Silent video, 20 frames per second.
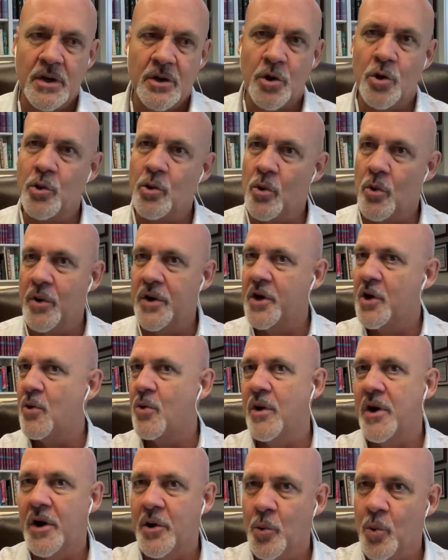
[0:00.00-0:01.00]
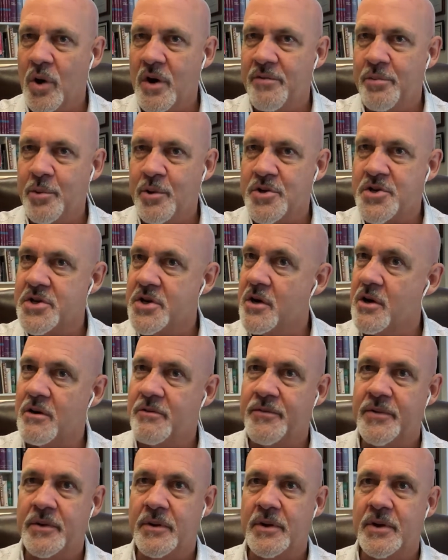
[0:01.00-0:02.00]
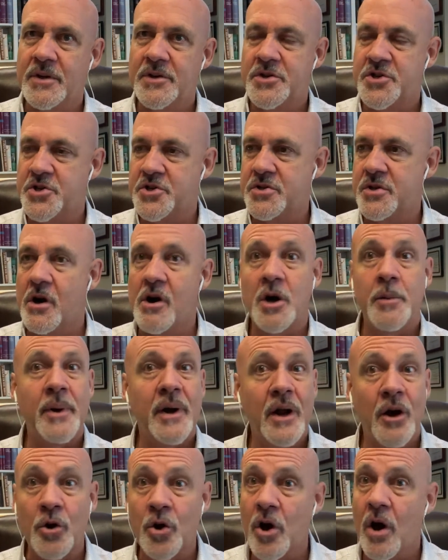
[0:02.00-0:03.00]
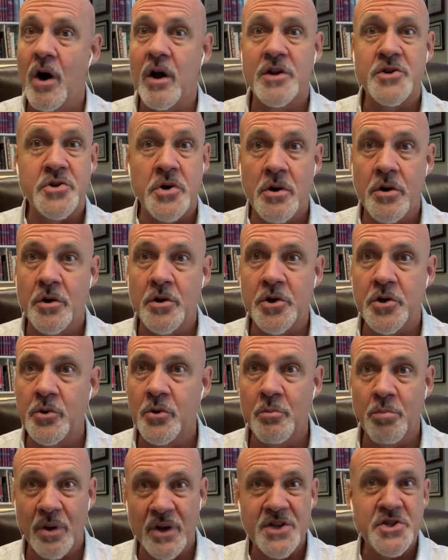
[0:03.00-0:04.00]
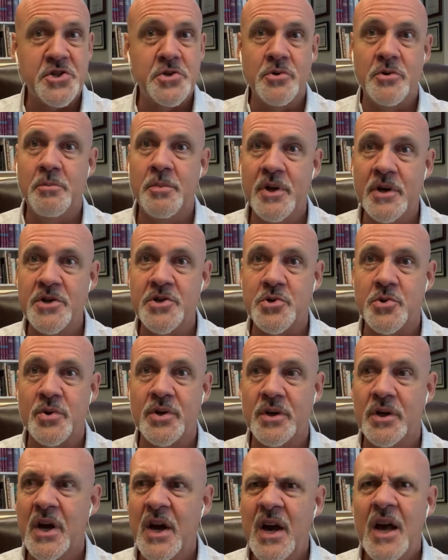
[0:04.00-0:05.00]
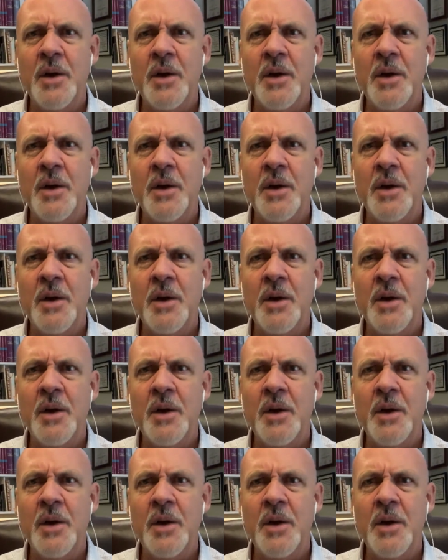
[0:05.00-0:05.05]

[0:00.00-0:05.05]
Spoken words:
glory and credit away from yourself and just talk about how God has honored you and blessed you in ministry